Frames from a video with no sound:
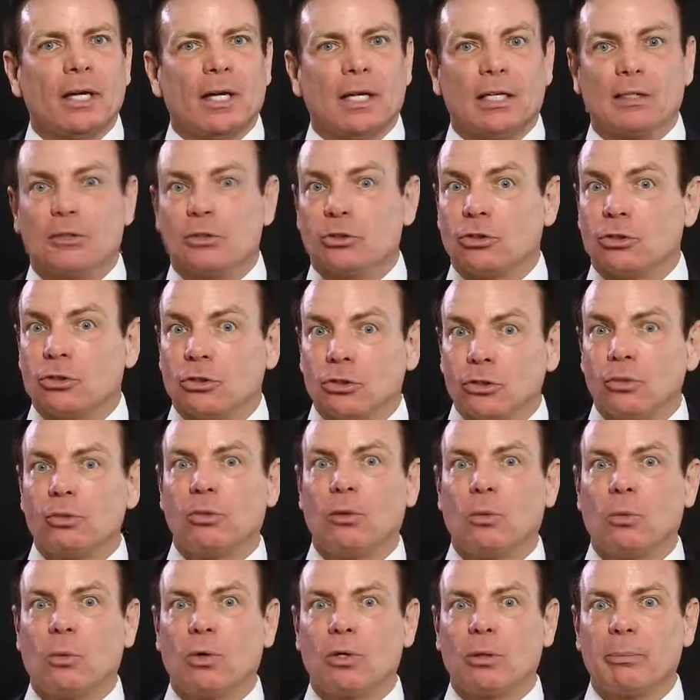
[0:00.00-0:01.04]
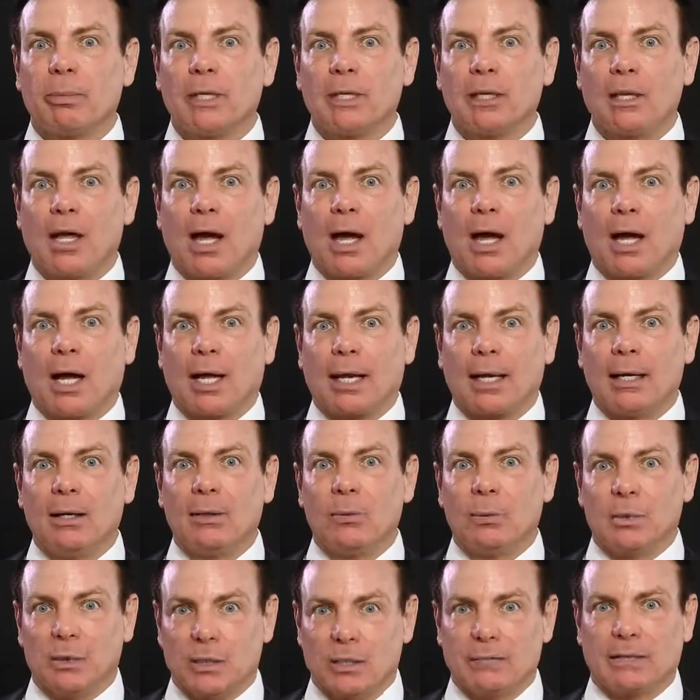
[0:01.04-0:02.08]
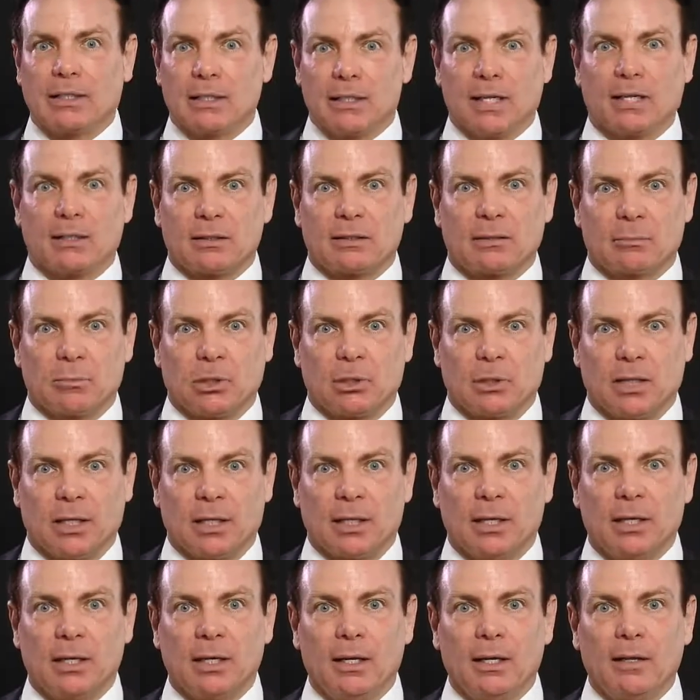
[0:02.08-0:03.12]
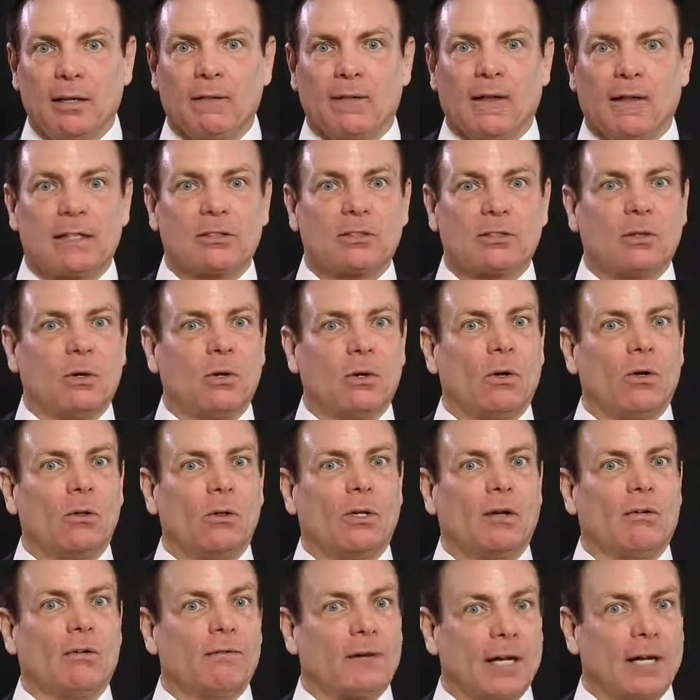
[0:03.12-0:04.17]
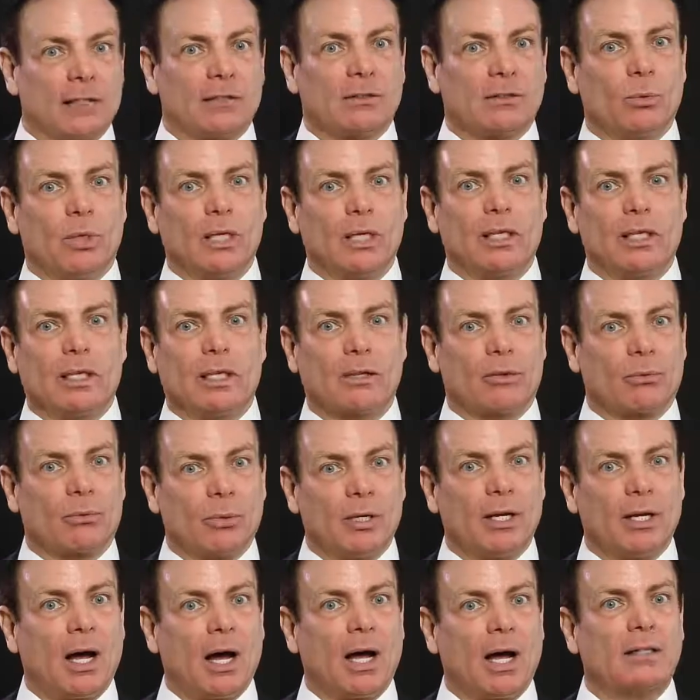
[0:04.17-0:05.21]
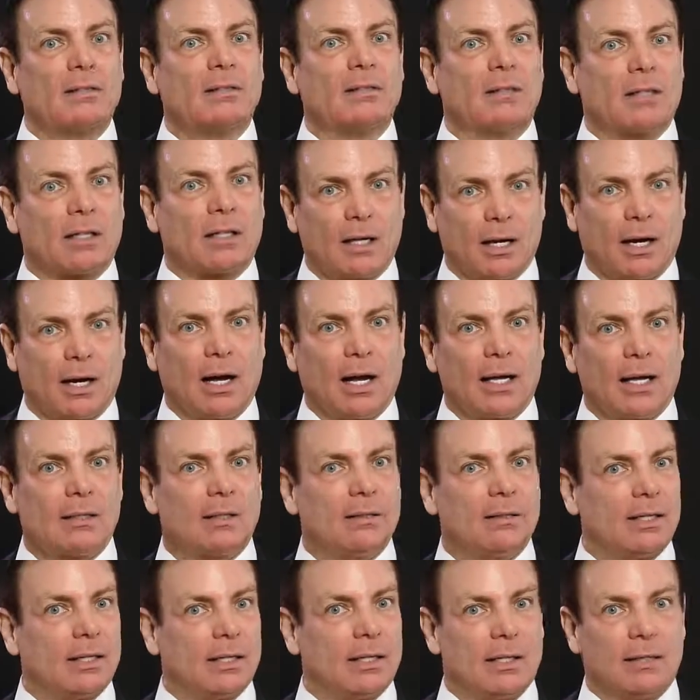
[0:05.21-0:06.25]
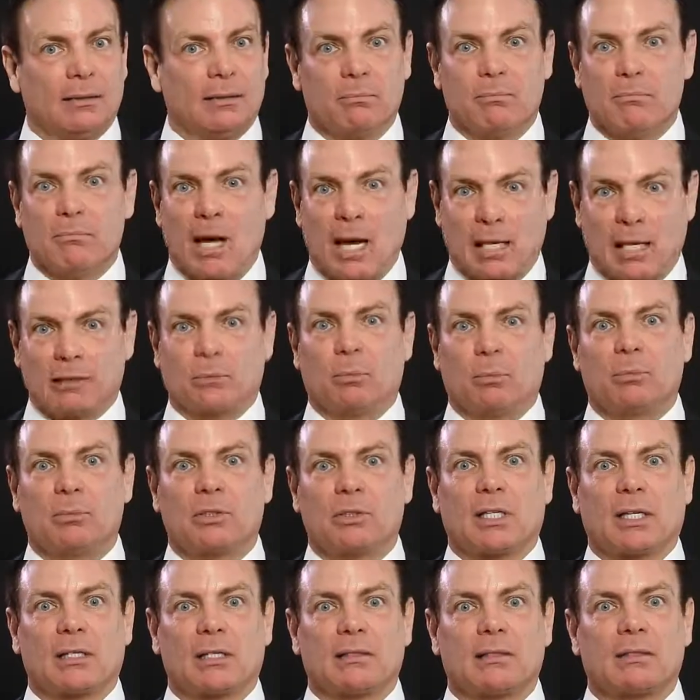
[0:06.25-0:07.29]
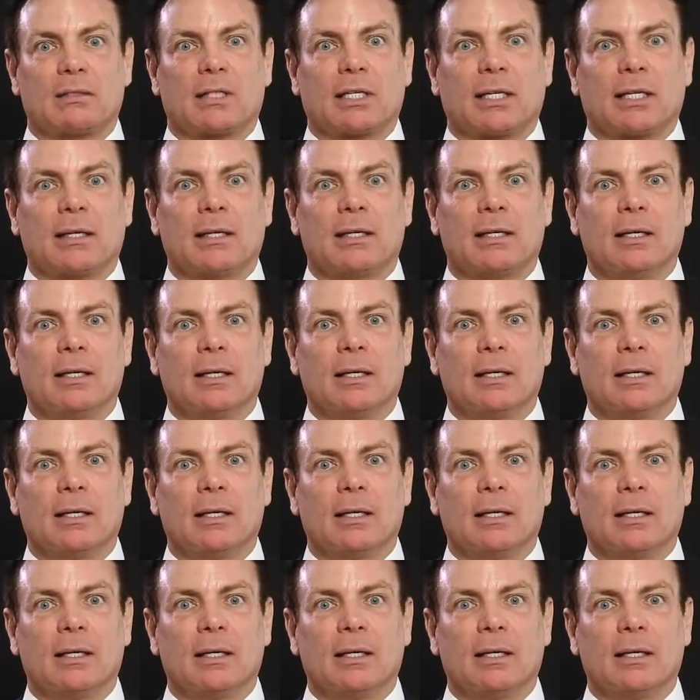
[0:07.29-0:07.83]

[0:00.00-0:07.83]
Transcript: And you sure don't want to be lying when giving testimony. That's called a fast way to get three hots and a cot and maximum sentencing.